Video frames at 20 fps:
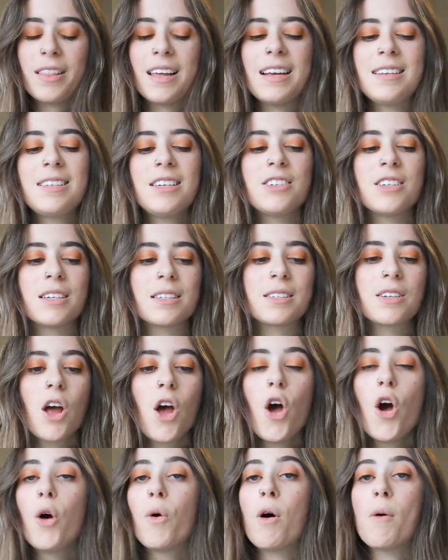These are just
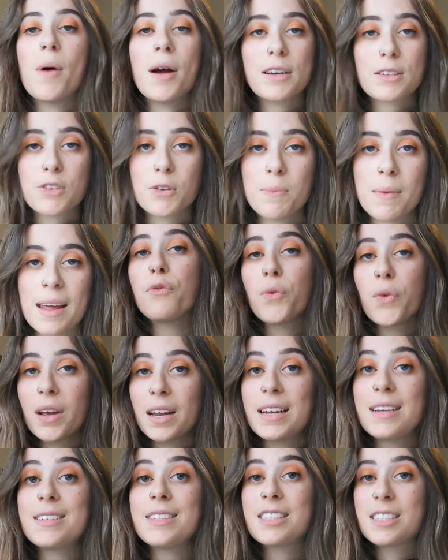what works for me,
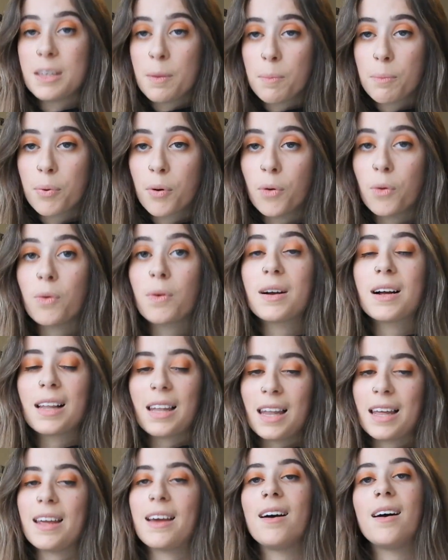really simple,
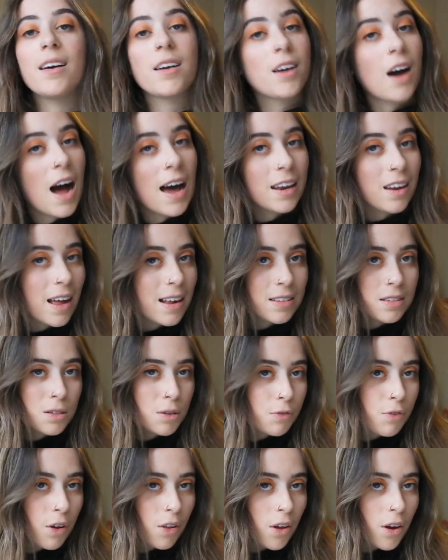clear guidelines
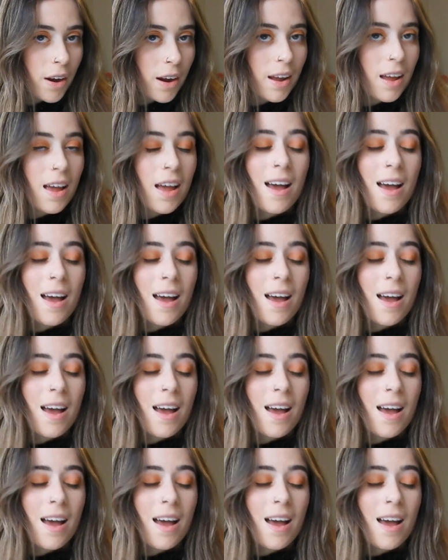to follow.